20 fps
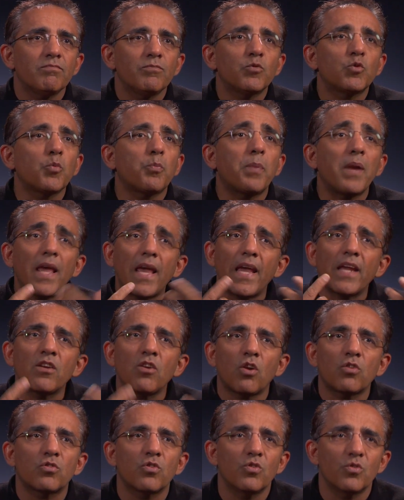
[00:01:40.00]
to playing
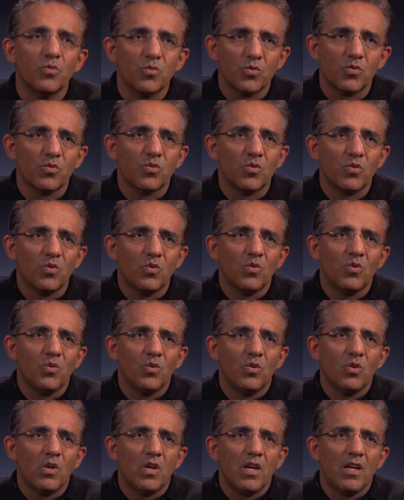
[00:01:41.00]
not to lose.
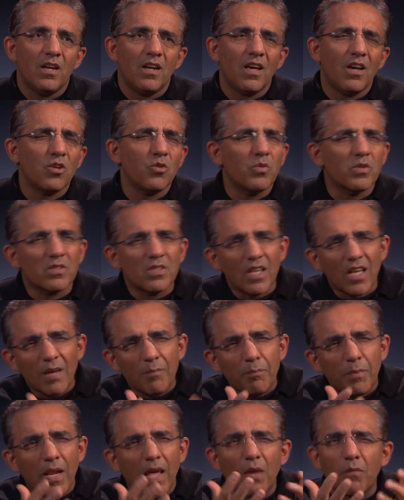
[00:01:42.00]
Now you would say, I'm
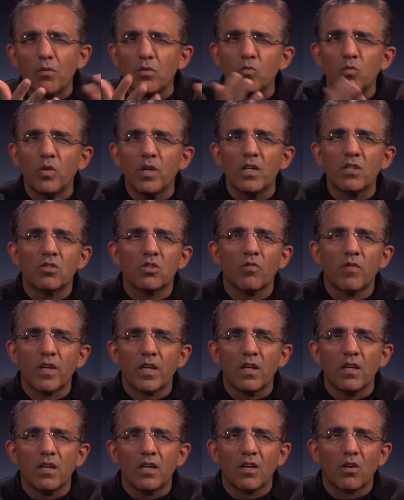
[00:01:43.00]
playing with words over
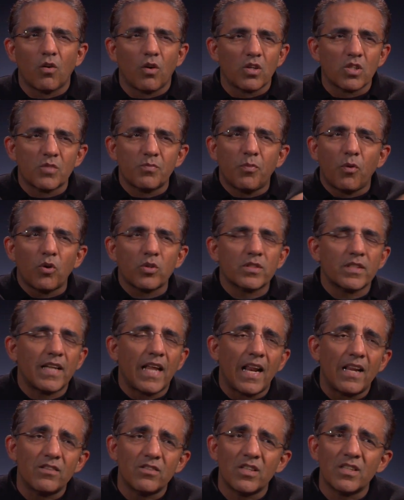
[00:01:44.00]
here, or a sports
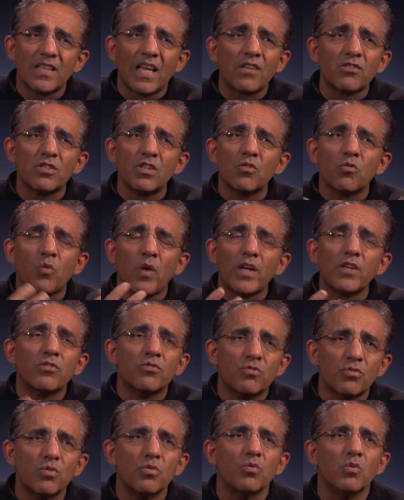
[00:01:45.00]
analogy is actually quite
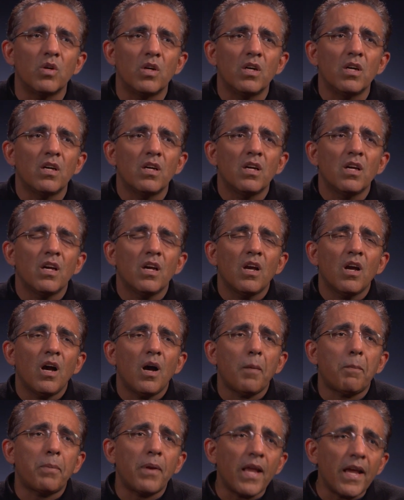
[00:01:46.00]
true.
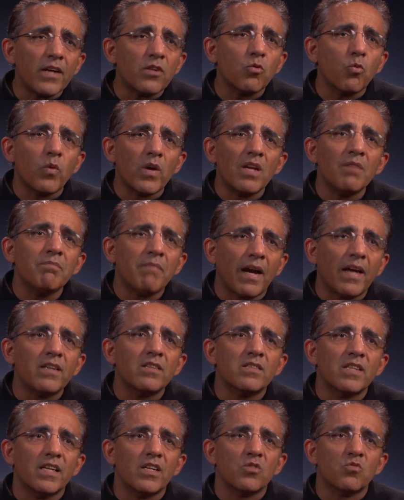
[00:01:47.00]
A play to win
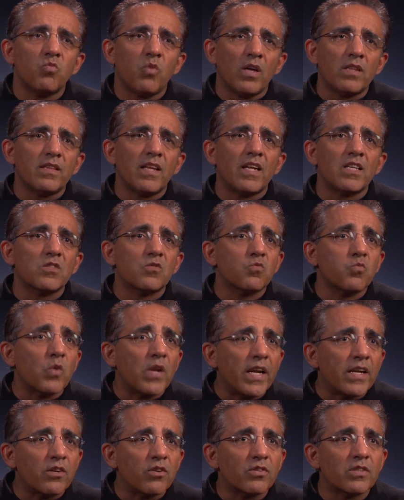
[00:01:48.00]
mindset is one that is
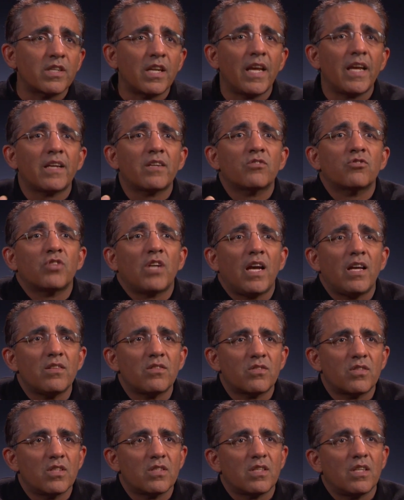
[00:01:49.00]
willing to take
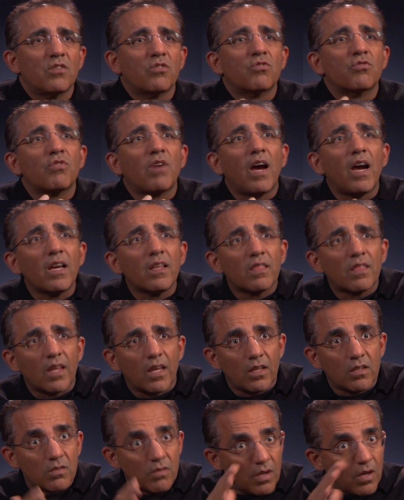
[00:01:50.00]
chances and try
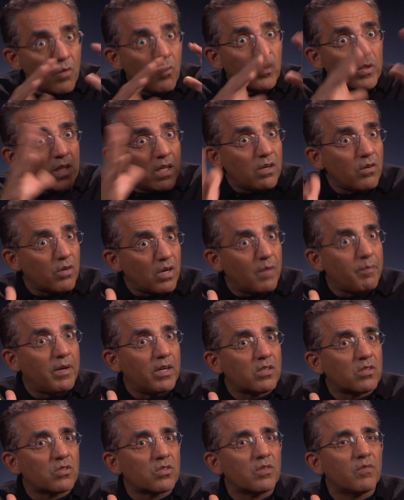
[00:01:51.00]
things within
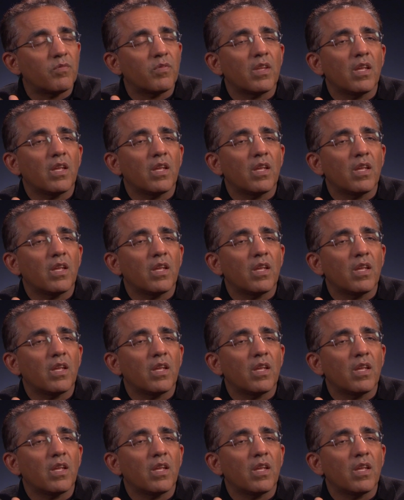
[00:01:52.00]
limits